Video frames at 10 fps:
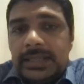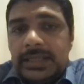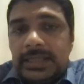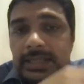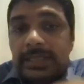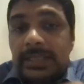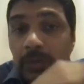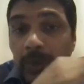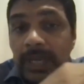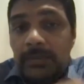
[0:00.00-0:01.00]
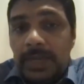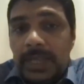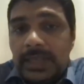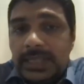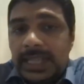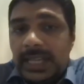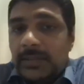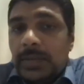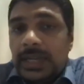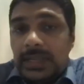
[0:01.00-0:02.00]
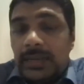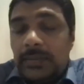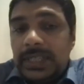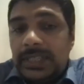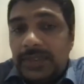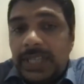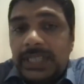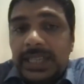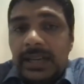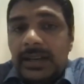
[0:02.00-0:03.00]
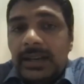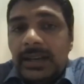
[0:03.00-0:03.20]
It doesn't quite meet the standard, but it meets a fair standard,